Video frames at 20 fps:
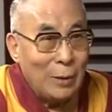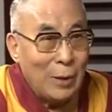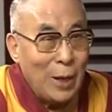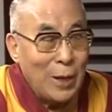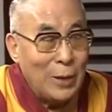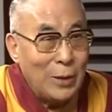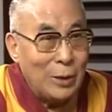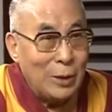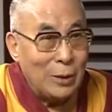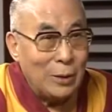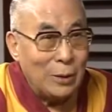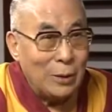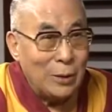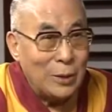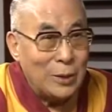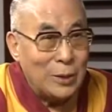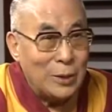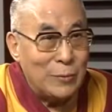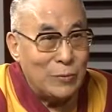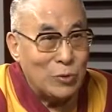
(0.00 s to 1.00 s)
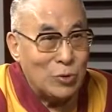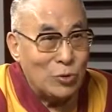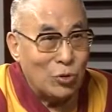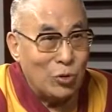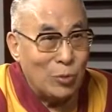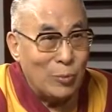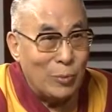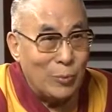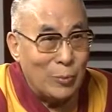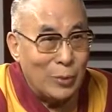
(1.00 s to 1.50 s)
Any individual
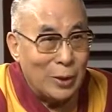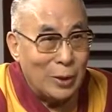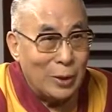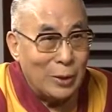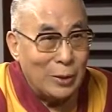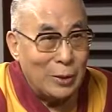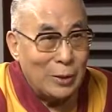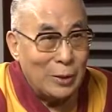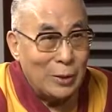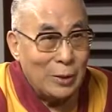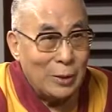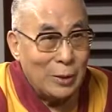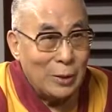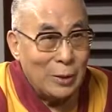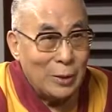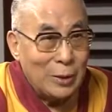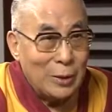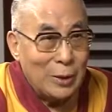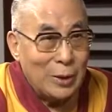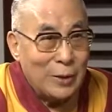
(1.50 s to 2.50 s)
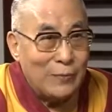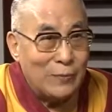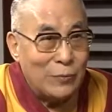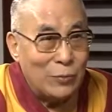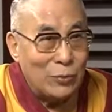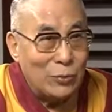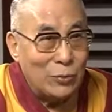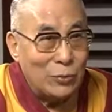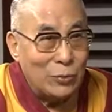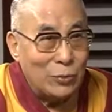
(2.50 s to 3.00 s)
human being, if
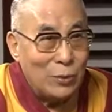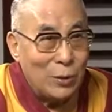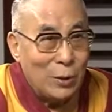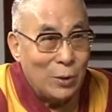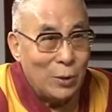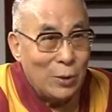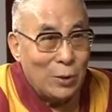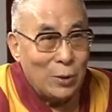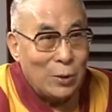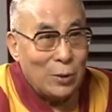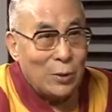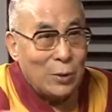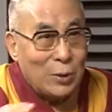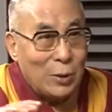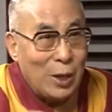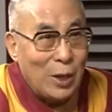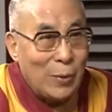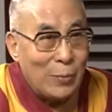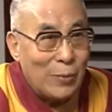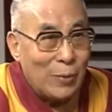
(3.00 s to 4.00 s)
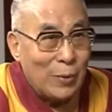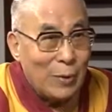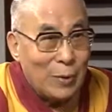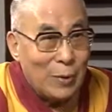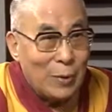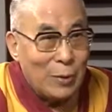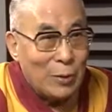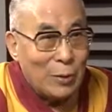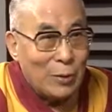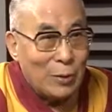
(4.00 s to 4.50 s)
you keep
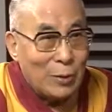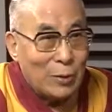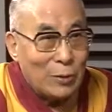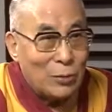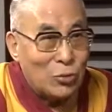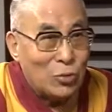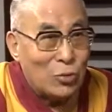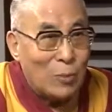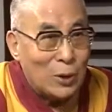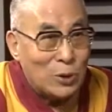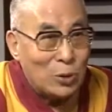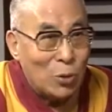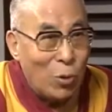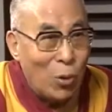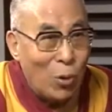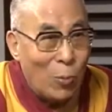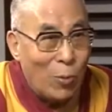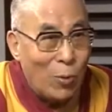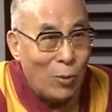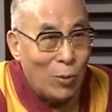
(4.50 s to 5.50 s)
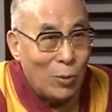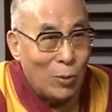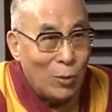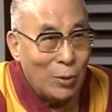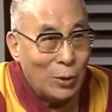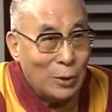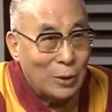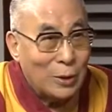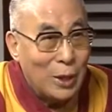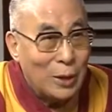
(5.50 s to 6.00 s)
too much hope,
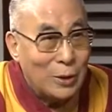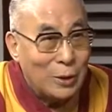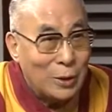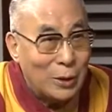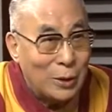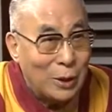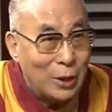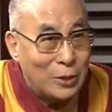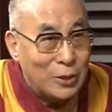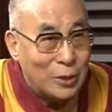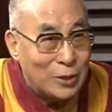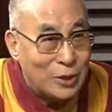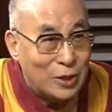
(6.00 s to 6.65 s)
then greater